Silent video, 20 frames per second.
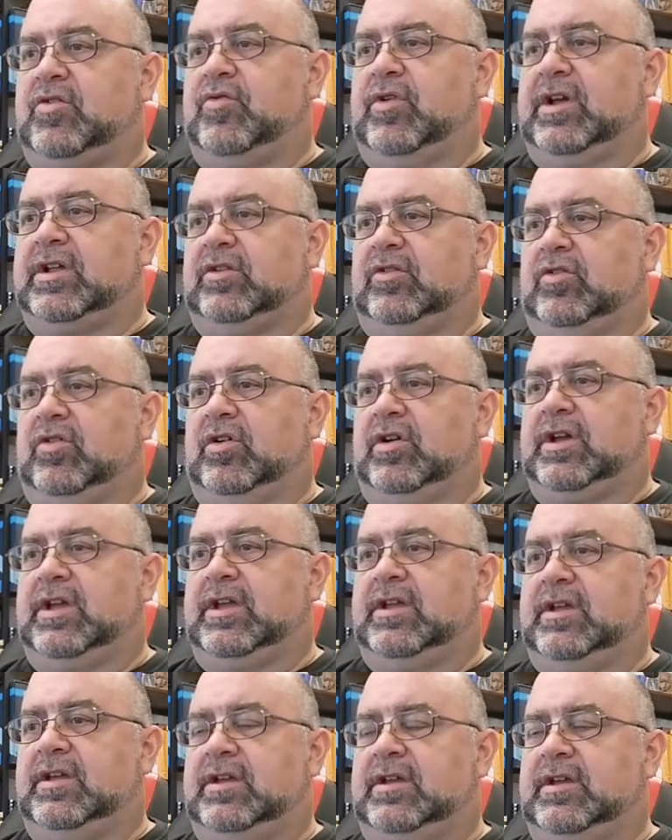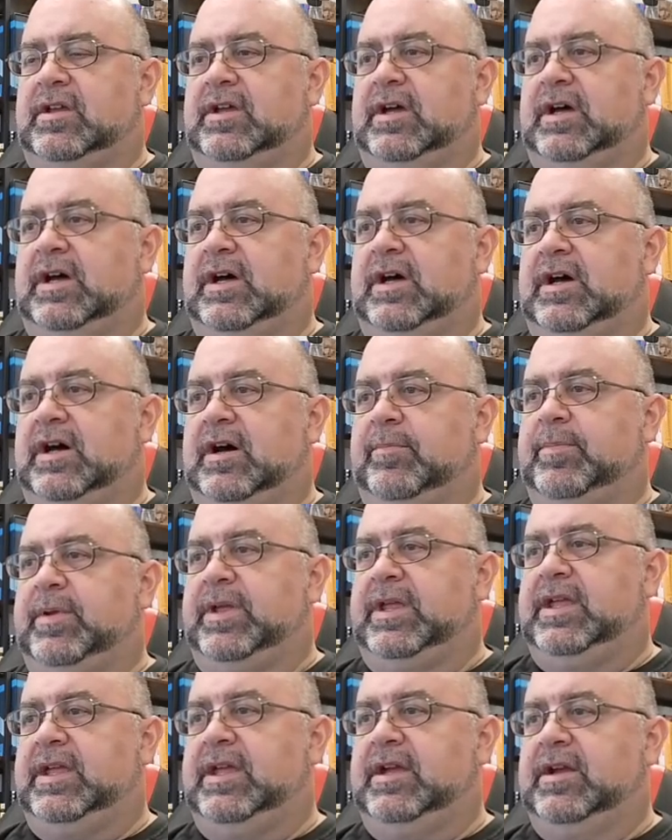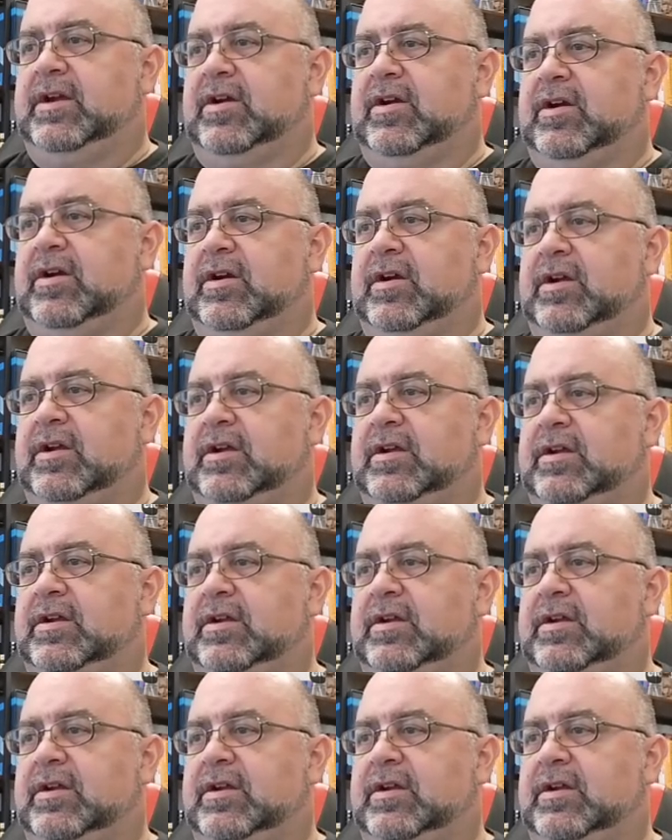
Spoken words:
and see what this kind of looks like. Okay,